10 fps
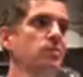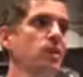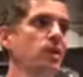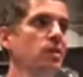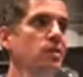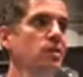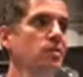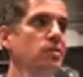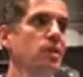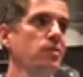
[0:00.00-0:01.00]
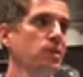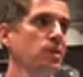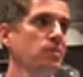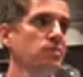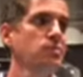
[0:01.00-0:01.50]
radio and everything.
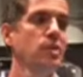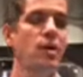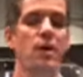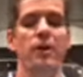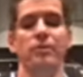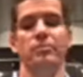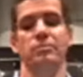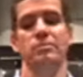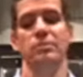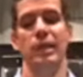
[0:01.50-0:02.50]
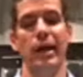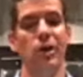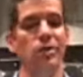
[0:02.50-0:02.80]
Now